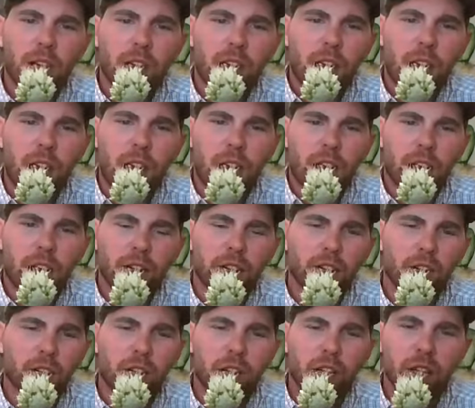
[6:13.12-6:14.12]
And
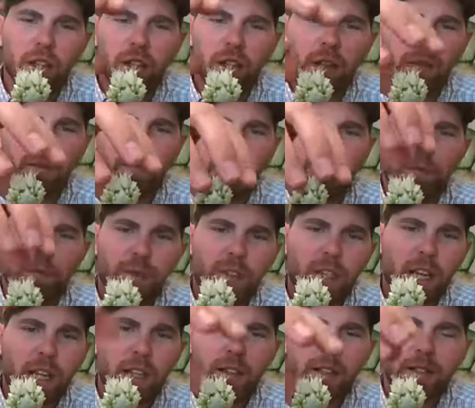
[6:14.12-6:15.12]
you could either
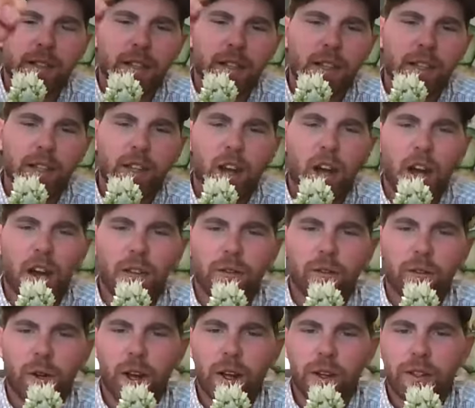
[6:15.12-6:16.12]
take the seeds off
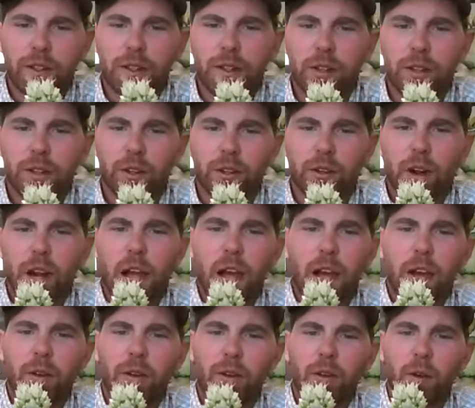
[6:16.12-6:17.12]
while it's still in the
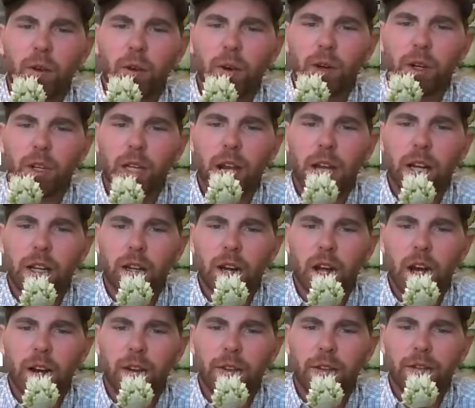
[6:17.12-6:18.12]
ground or cut it
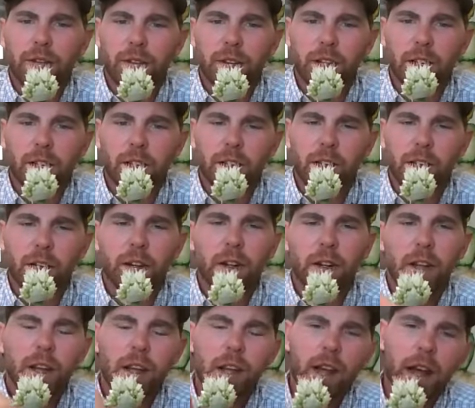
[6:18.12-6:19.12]
off here
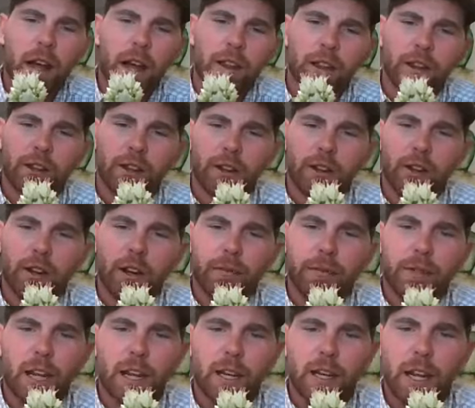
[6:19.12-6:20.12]
and then turn it
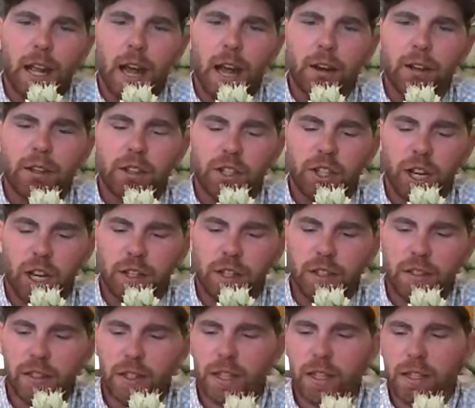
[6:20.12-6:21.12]
upside down and shake the
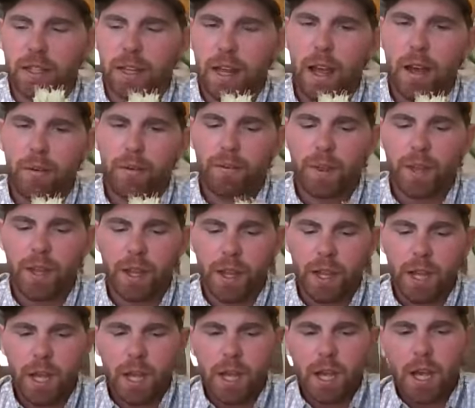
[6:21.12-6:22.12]
seeds
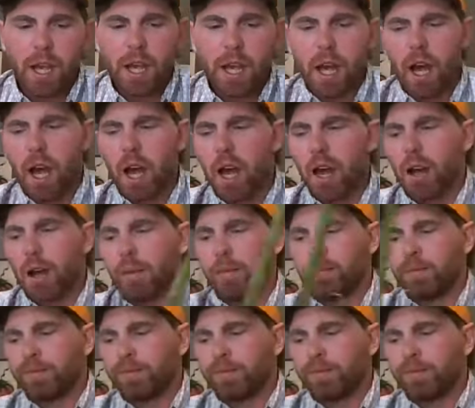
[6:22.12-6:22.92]
out.